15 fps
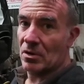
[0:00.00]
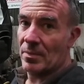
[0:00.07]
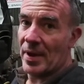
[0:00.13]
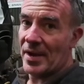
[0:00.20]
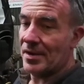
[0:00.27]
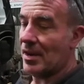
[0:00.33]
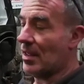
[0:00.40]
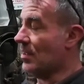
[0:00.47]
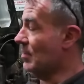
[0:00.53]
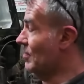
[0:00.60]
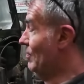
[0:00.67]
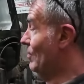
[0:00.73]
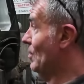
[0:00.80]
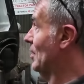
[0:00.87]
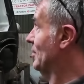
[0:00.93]
almighty,
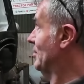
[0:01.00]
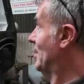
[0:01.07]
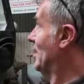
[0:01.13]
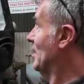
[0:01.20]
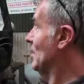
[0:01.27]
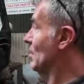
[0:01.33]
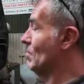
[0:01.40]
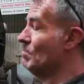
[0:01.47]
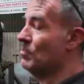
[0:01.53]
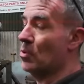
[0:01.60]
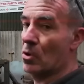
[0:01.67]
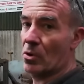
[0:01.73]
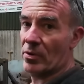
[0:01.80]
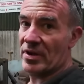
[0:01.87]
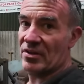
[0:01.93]
what a
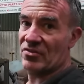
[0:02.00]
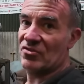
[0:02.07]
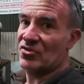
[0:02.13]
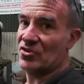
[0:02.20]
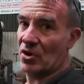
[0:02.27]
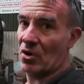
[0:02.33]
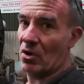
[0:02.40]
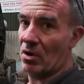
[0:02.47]
laborious job.